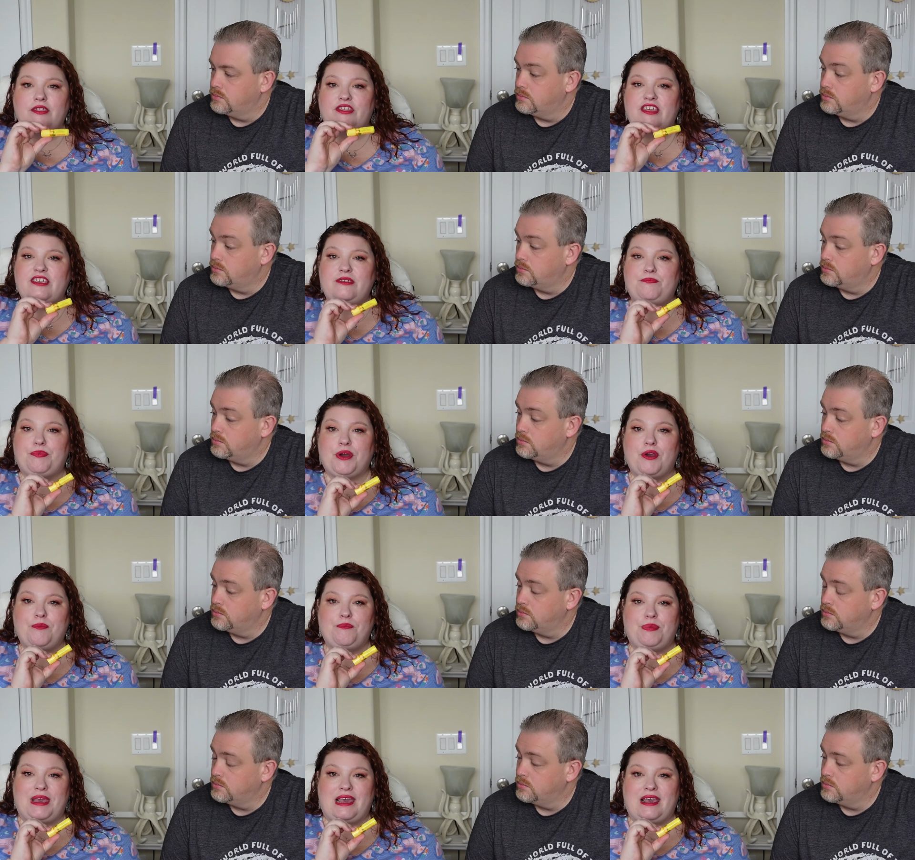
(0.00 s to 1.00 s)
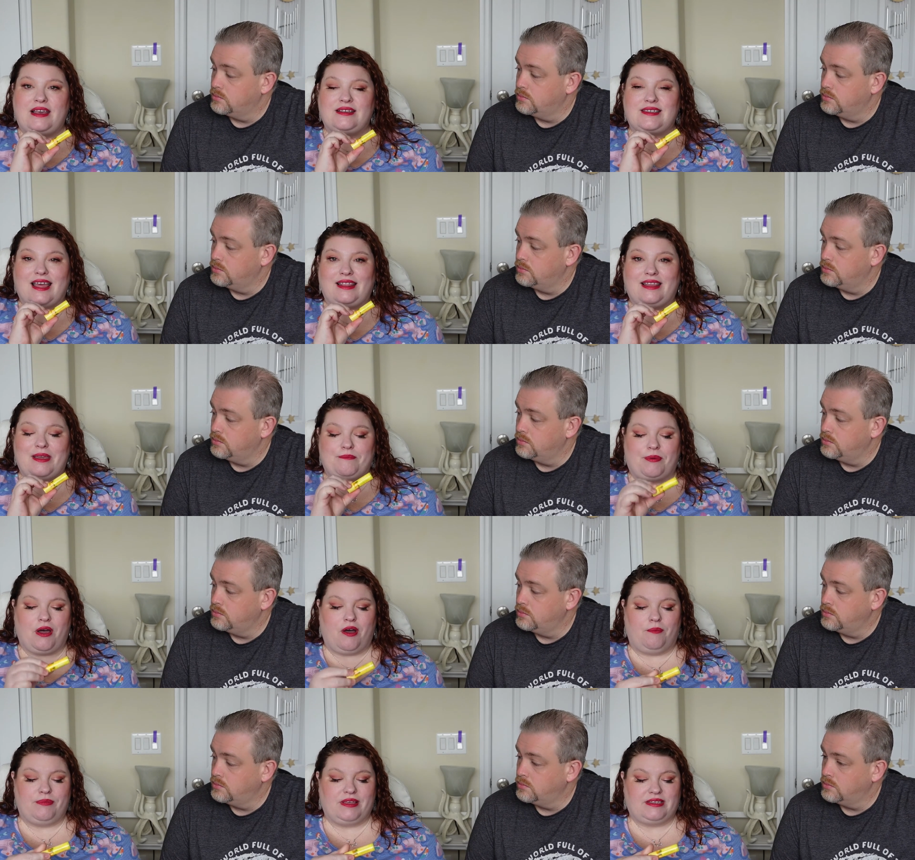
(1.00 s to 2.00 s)
Speaker 1: This Burt Bees lip
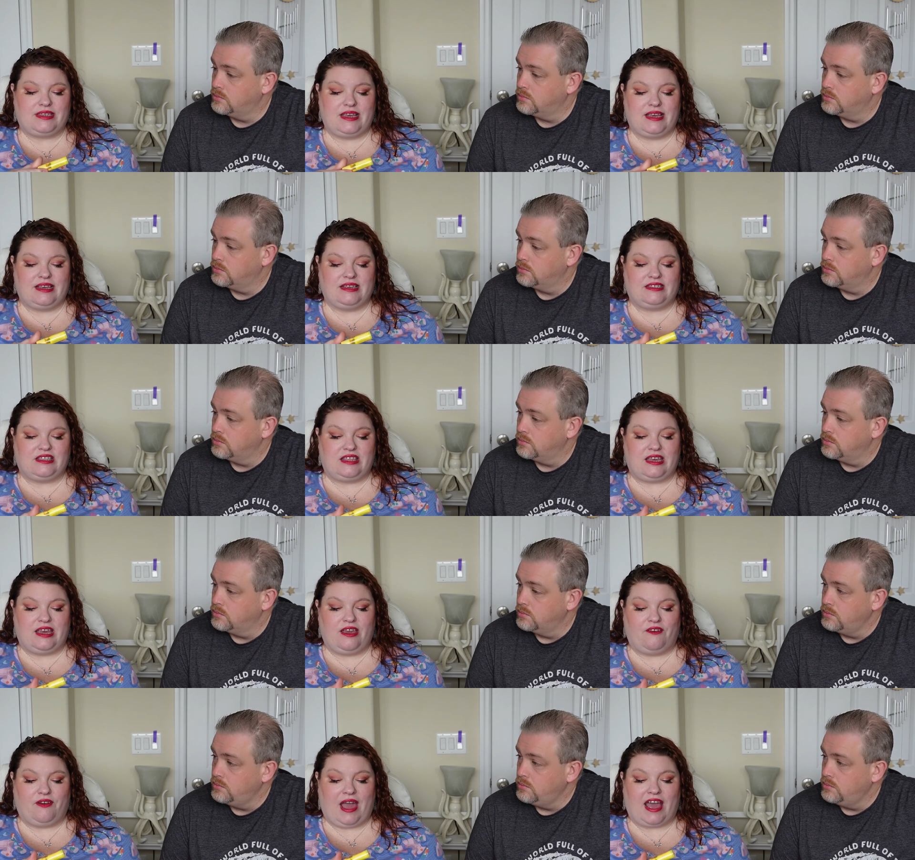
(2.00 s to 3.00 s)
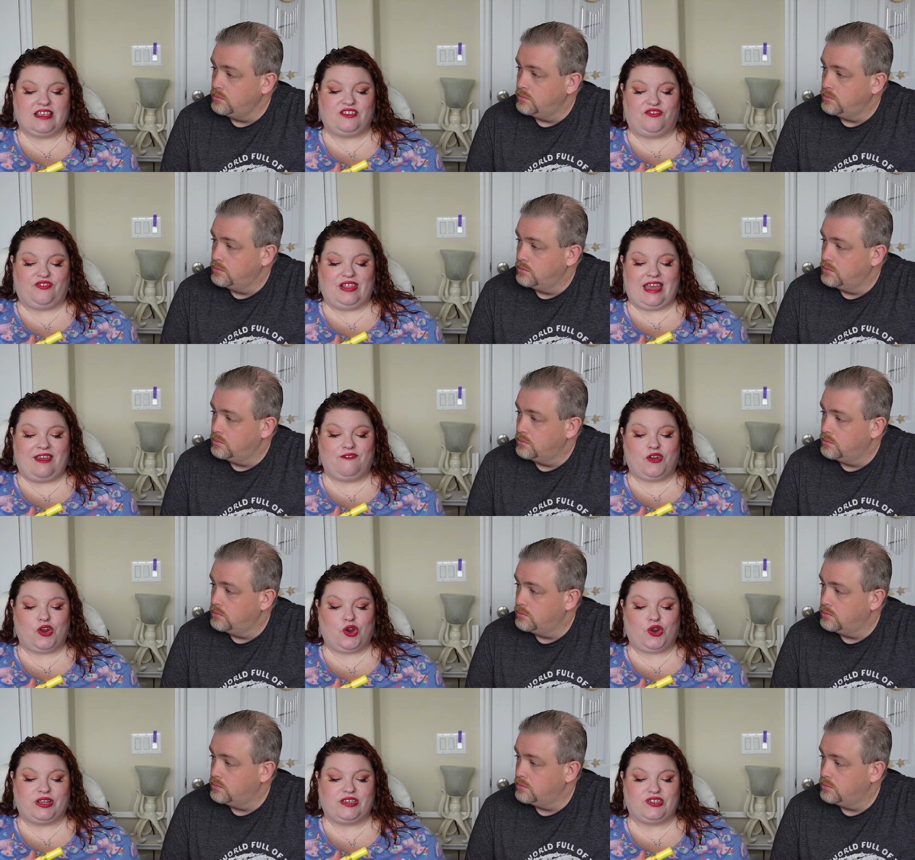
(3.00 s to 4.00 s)
balm. This is the, has flavor
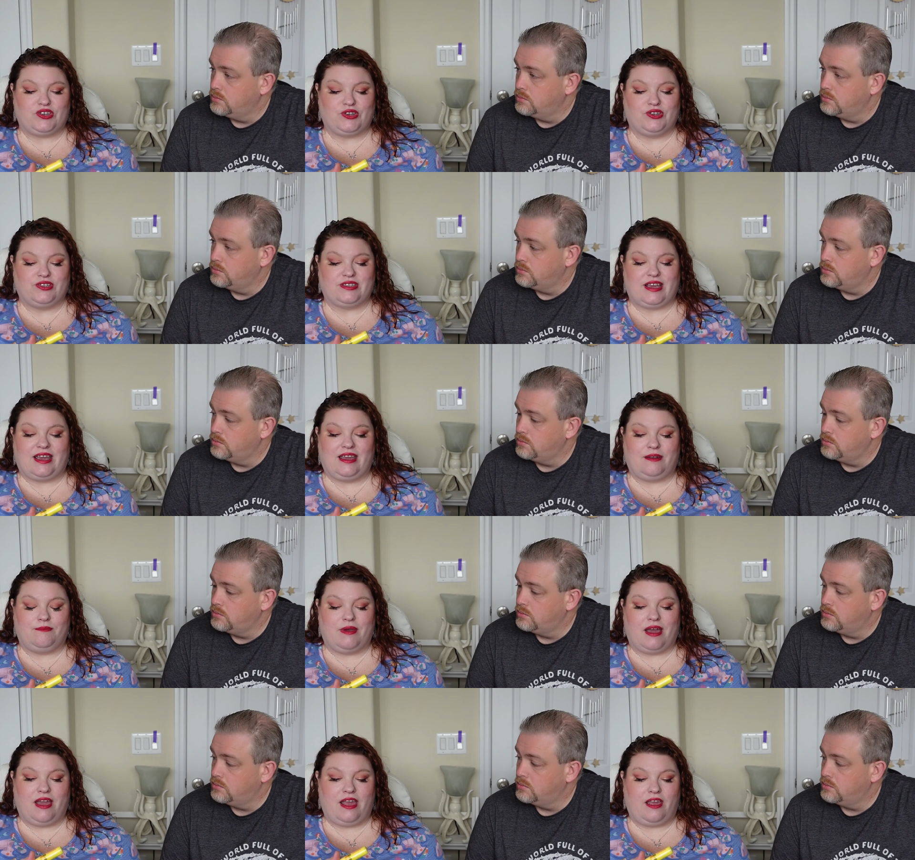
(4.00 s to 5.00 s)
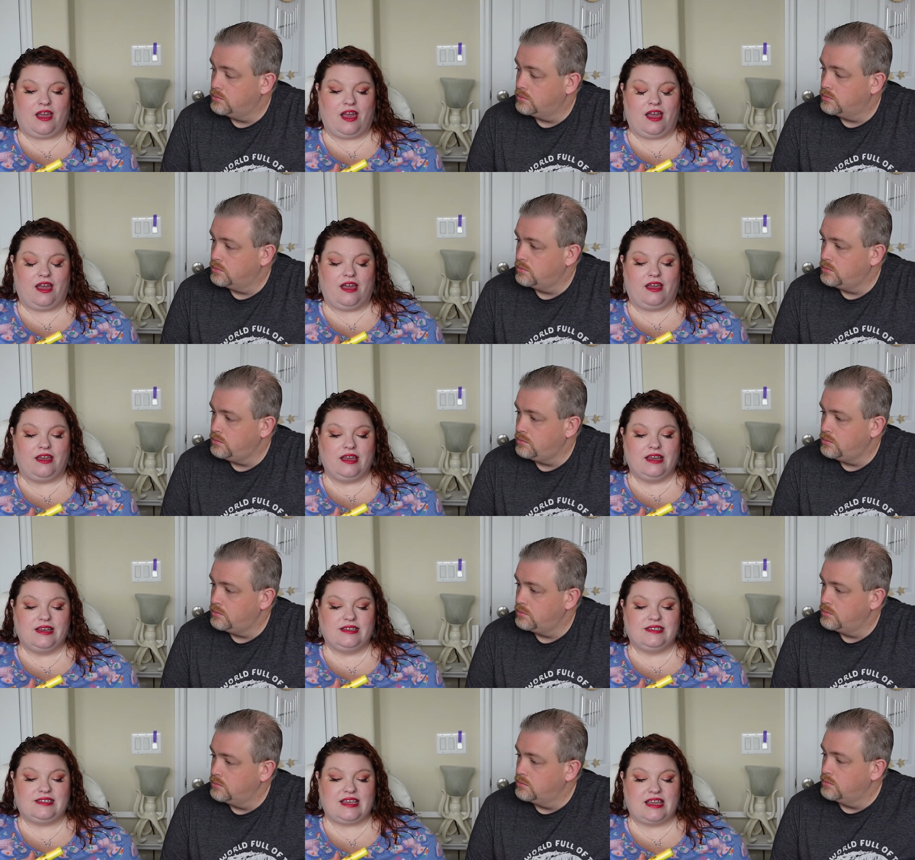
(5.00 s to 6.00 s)
crystals and my, uh,
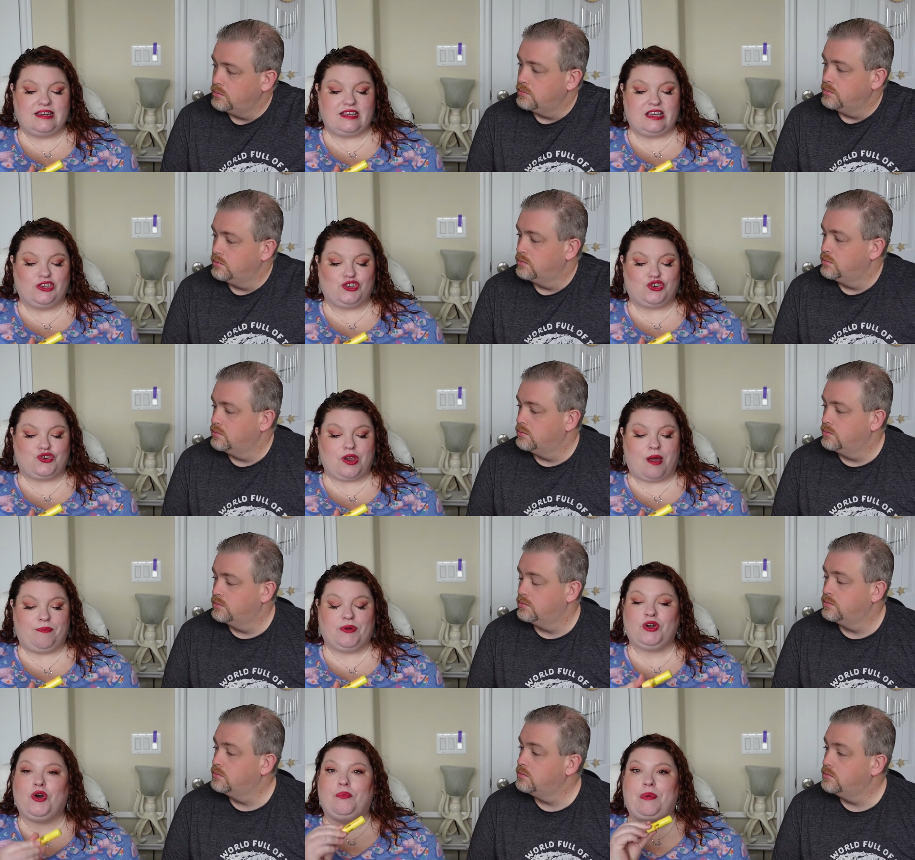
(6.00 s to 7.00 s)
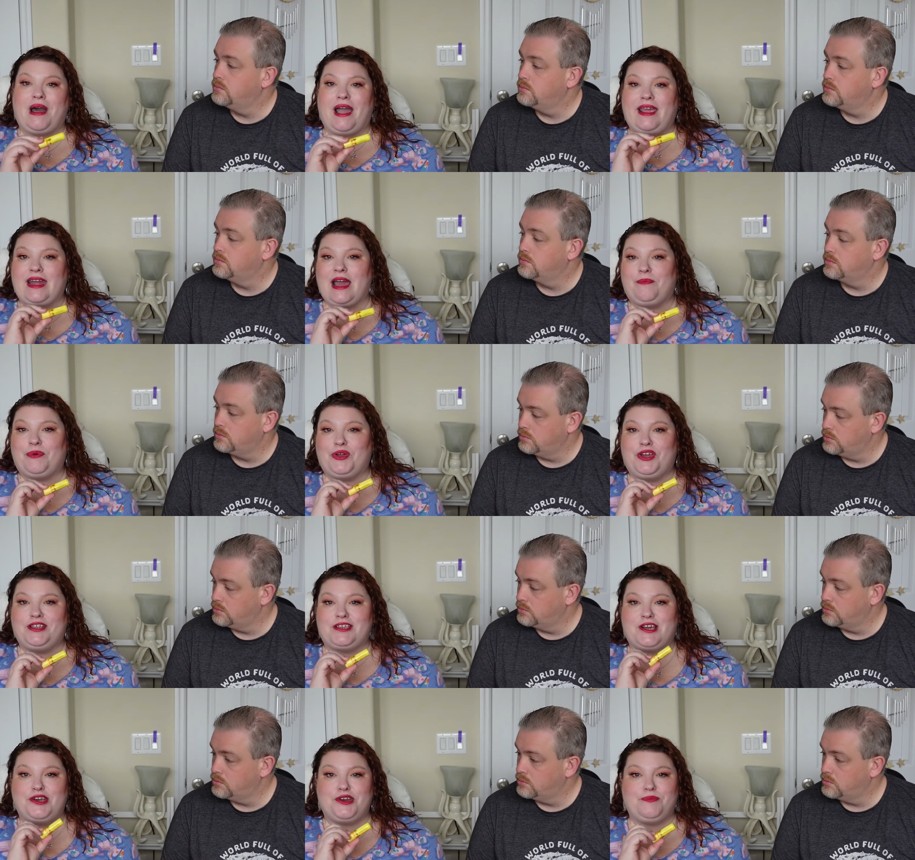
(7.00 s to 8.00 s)
scent is tropical pineapple. It's
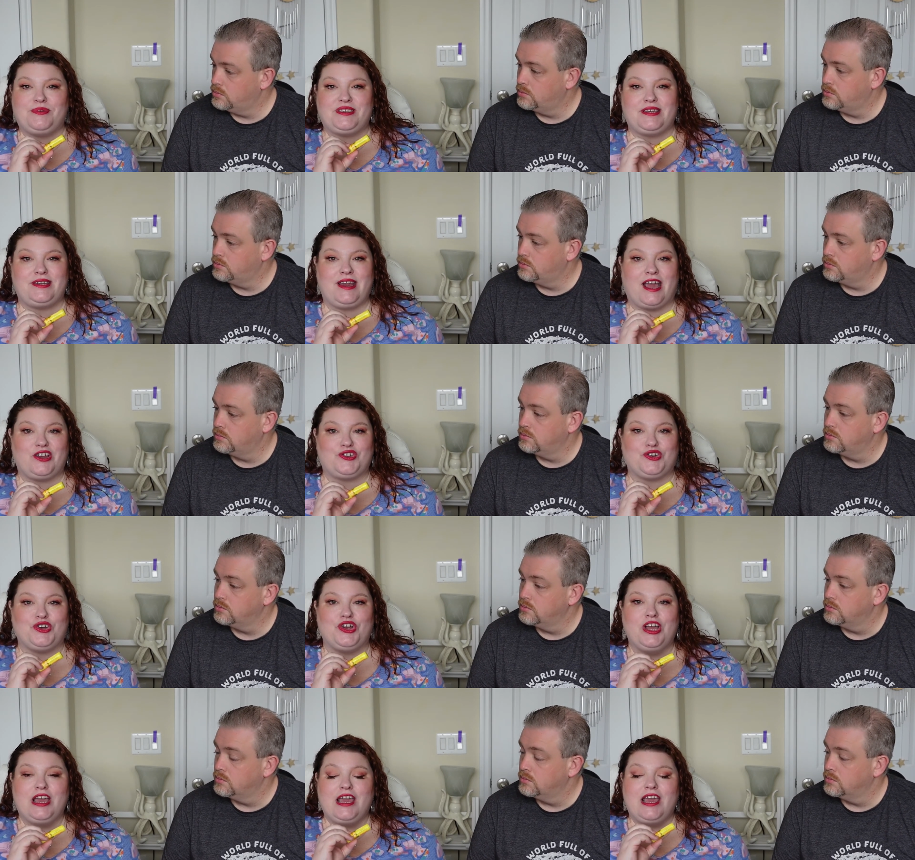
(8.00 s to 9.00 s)
100% natural